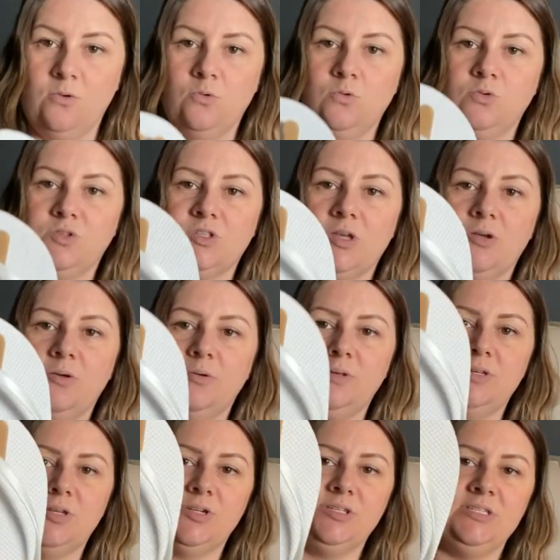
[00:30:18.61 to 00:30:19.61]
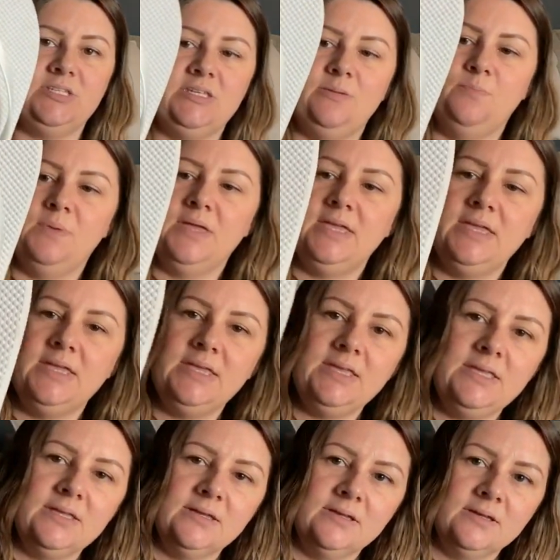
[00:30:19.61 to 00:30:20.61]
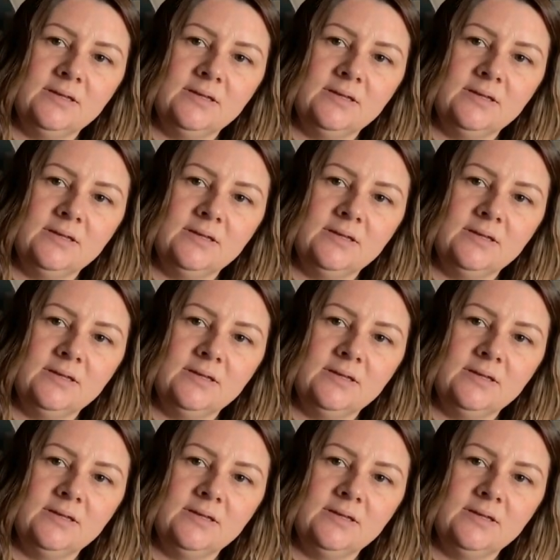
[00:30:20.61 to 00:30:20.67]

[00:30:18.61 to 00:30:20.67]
also 90p.